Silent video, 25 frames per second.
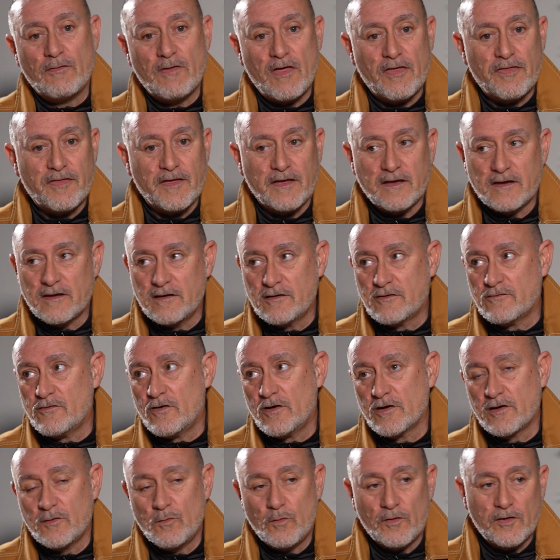they're thinking,
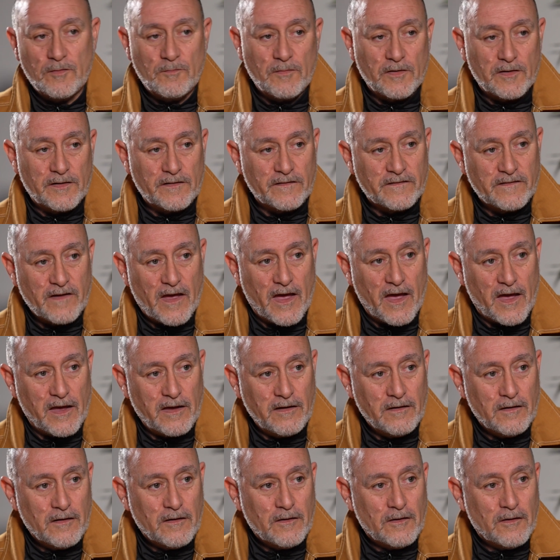crikey, what am I going to
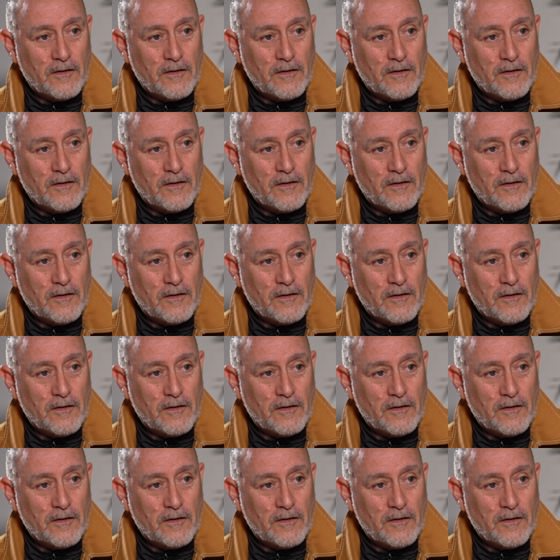say?